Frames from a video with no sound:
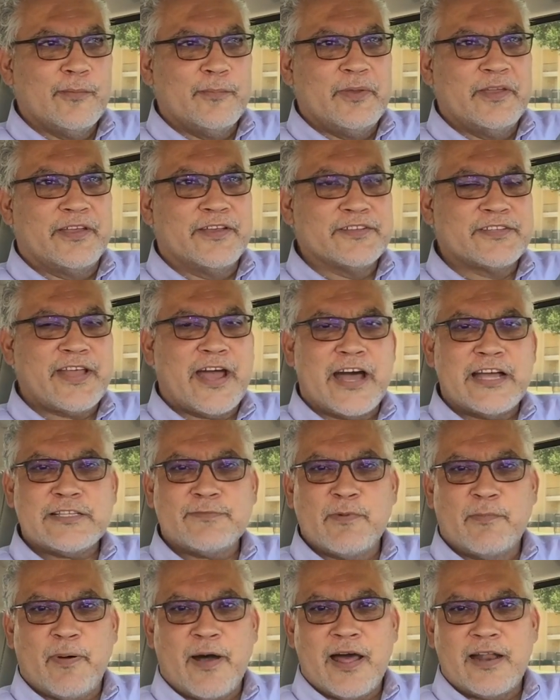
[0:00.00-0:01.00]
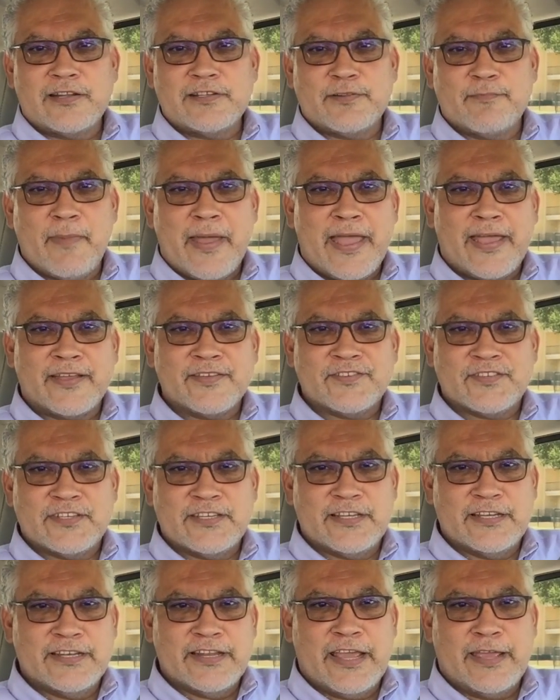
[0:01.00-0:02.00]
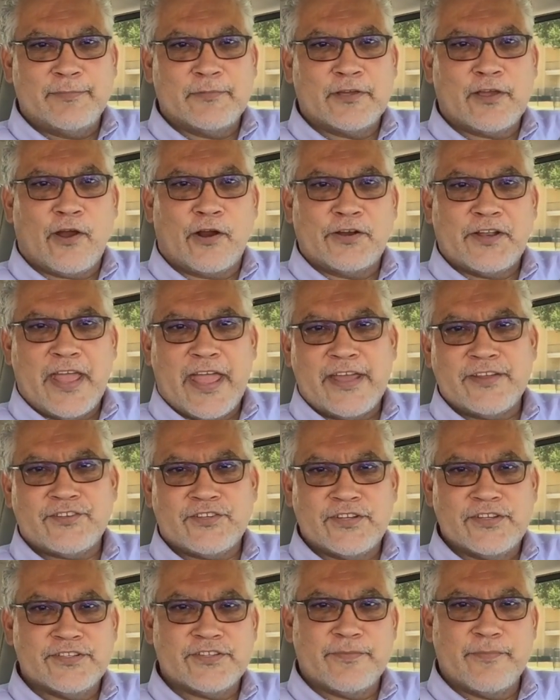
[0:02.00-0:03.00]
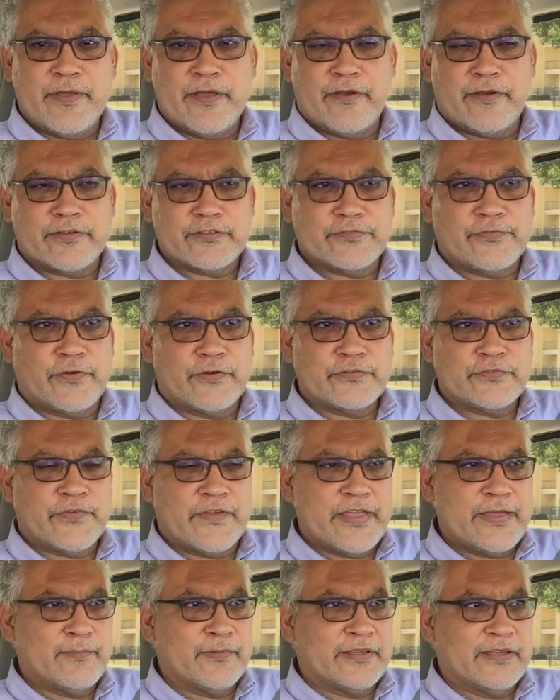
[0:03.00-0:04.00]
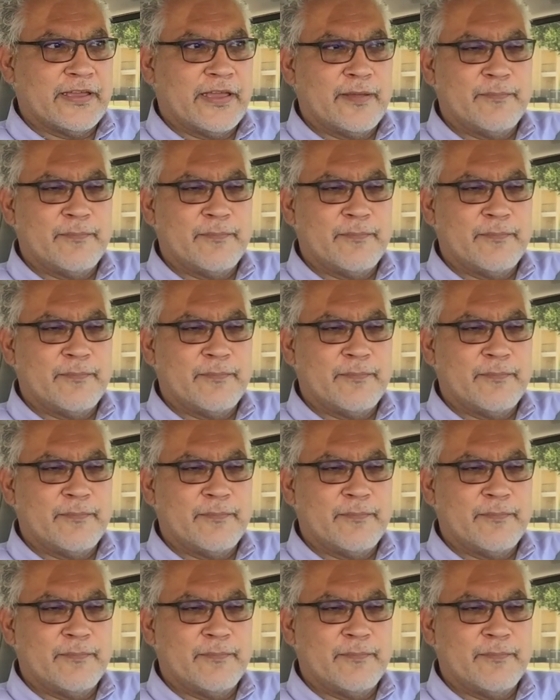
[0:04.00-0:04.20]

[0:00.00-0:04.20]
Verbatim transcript: because Cosmopolitan magazine named the Kardashians America's first family.